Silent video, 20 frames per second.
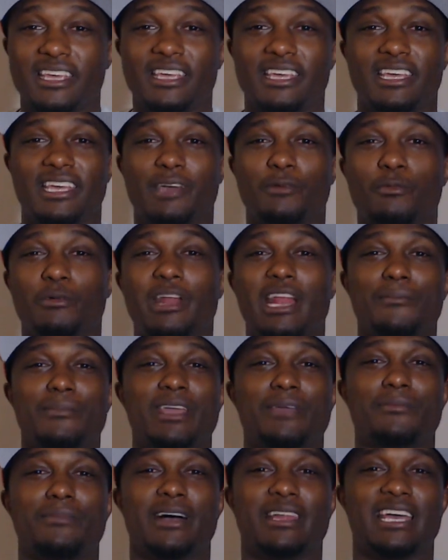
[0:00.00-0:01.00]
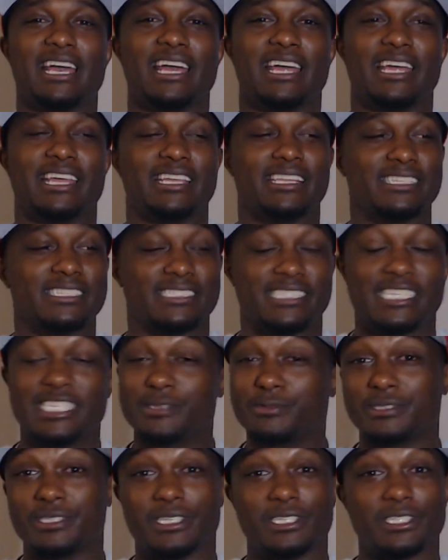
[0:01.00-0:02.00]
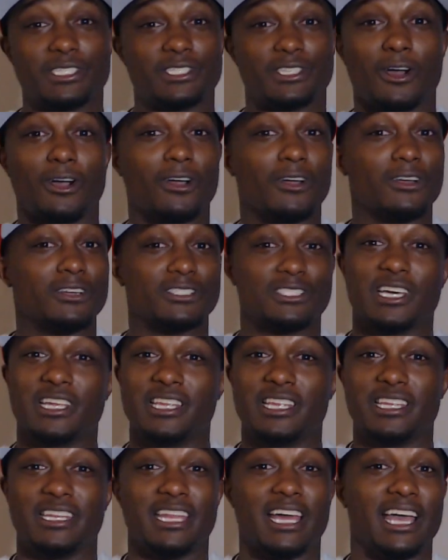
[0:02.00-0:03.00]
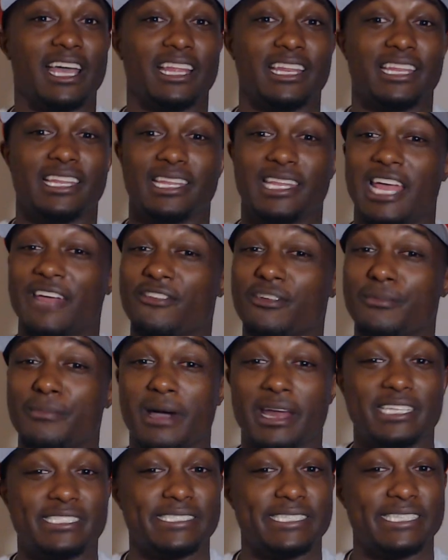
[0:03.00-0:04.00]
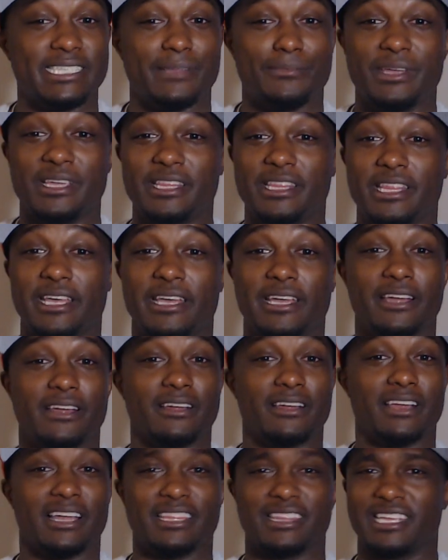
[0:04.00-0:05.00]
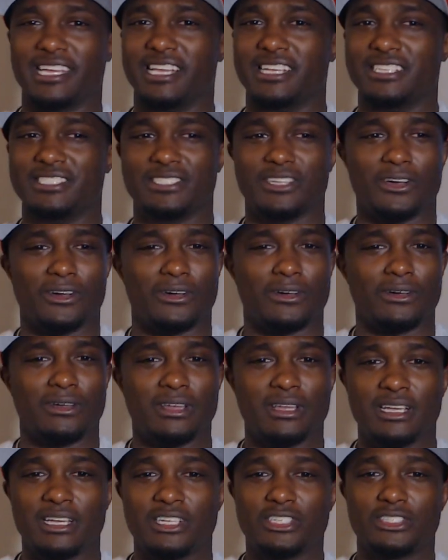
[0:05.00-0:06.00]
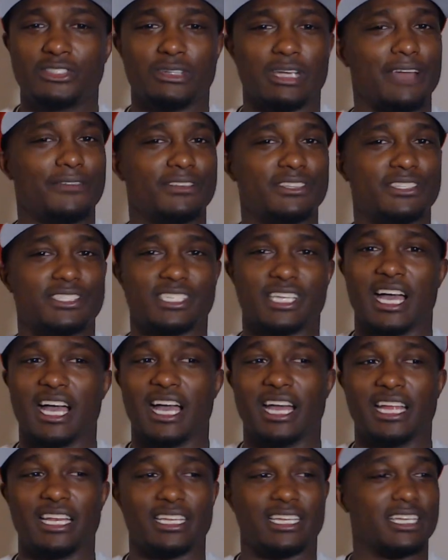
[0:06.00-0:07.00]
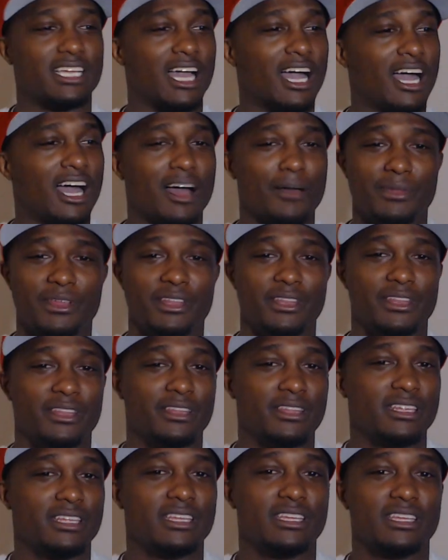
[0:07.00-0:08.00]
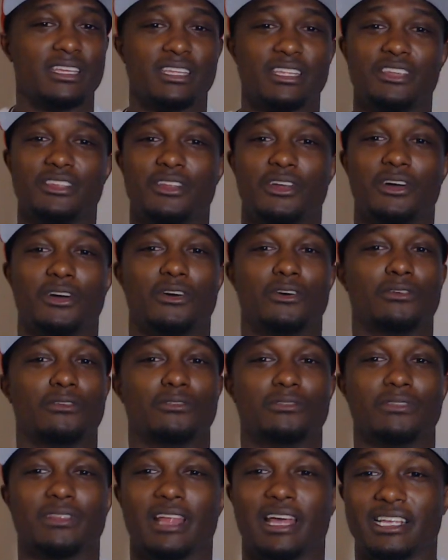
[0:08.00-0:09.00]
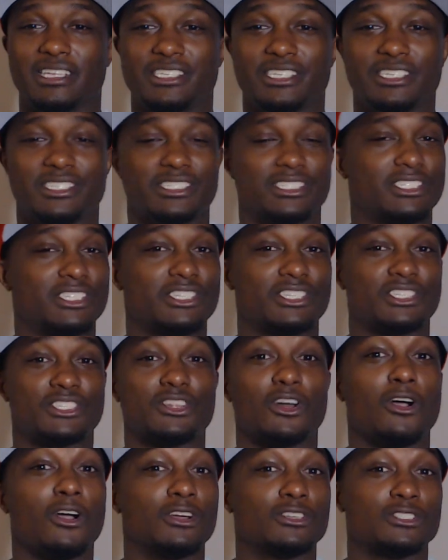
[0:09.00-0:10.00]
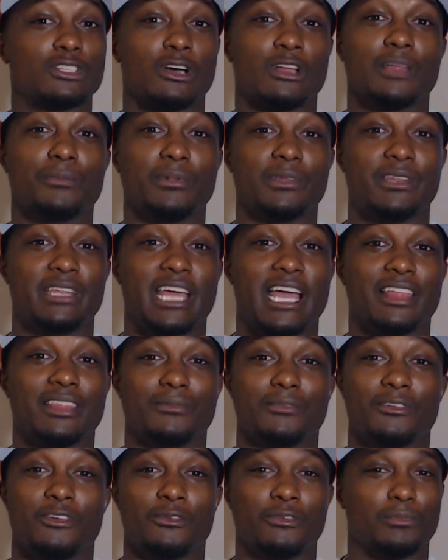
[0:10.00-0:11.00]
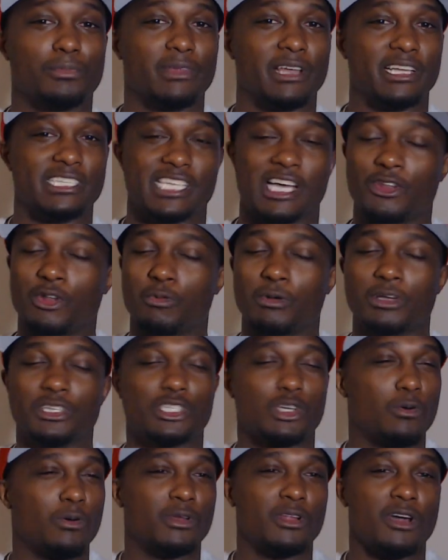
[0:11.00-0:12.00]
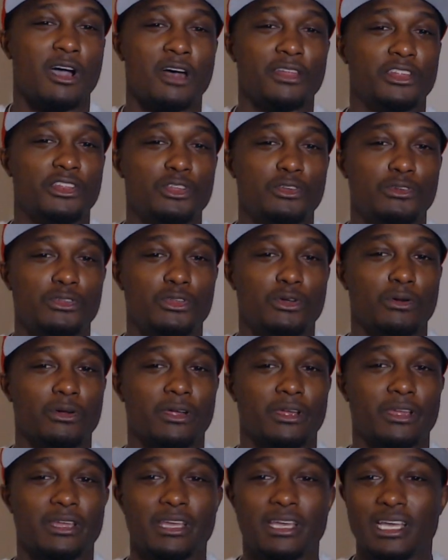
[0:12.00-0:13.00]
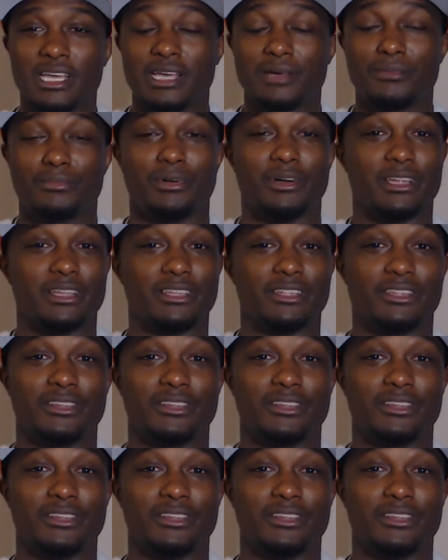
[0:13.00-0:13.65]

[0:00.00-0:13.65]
And what I mean by that is this was a star-studded night. Everybody seemed to be there. I think I saw Travis Scott, Common, just stars all up and down over the place. I don't know what's going on in New York, but